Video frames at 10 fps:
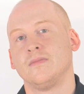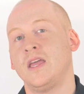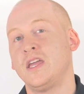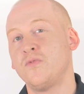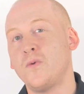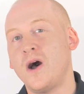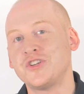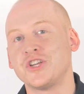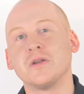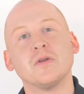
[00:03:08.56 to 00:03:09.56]
Thank you for
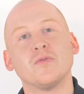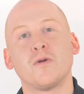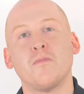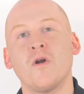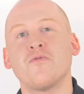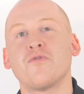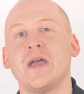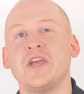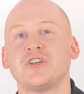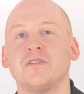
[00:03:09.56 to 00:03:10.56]
watching. For more
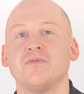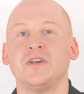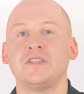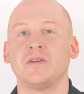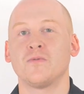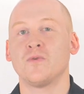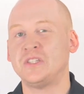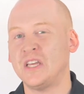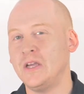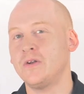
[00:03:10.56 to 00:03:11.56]
information, visit
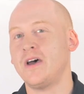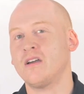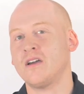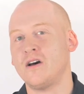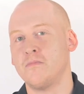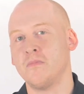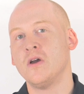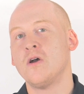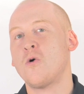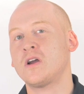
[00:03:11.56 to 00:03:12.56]
resideo.com
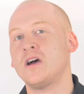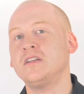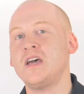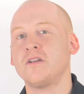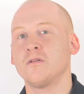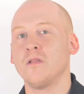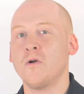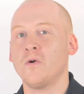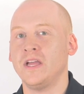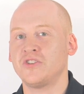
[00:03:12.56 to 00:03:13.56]
or contact your
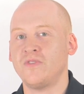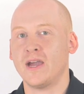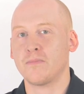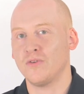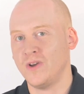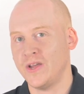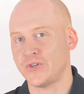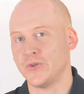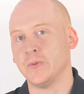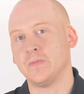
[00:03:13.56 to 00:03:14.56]
local HVAC
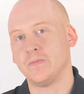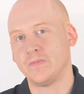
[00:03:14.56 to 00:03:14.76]
professional.